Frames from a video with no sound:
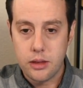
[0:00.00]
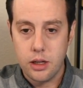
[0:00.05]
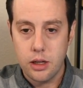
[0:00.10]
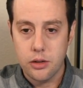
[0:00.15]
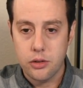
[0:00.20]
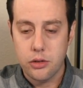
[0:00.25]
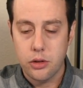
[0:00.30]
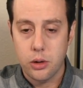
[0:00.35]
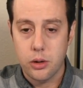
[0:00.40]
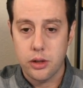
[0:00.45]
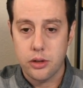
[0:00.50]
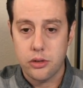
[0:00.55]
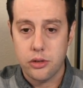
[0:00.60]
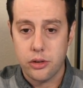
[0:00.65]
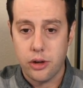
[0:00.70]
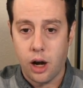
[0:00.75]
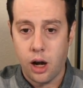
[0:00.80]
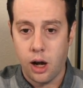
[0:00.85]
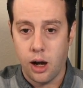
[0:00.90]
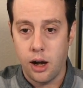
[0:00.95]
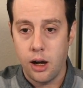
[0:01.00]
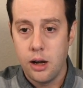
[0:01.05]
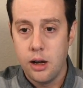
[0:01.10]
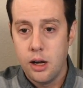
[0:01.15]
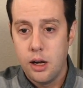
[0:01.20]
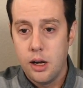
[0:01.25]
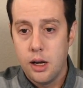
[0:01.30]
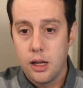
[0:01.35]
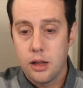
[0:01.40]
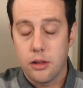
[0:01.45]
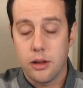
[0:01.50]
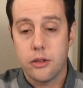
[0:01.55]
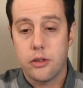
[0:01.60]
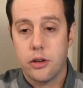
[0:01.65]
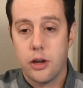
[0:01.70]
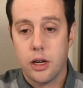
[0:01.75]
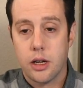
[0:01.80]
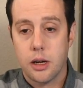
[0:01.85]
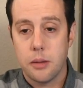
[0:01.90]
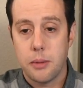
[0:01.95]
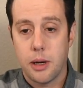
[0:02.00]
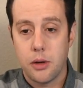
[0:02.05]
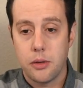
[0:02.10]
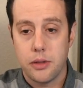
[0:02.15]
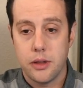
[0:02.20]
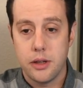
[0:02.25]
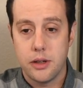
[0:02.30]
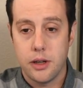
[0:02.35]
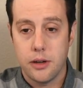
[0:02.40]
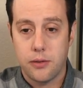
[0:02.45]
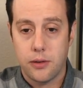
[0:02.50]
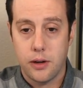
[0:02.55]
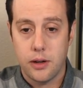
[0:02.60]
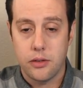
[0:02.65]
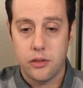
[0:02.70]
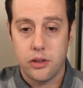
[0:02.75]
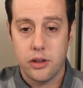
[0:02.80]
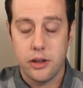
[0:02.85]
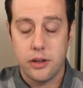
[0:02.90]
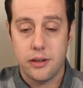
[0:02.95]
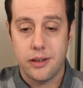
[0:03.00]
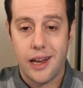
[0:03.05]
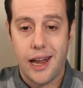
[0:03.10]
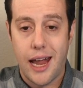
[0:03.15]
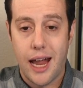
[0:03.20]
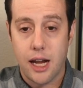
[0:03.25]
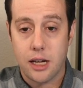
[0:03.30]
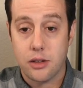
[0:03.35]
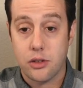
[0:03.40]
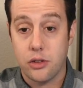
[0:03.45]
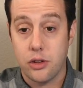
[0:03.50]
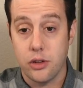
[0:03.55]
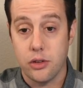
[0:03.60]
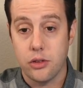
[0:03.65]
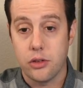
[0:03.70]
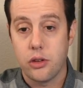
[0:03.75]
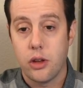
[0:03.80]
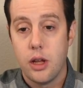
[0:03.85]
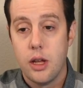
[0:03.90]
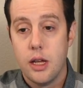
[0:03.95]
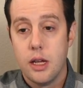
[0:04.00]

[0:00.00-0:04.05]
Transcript: So to start, let's talk about the difference in taxes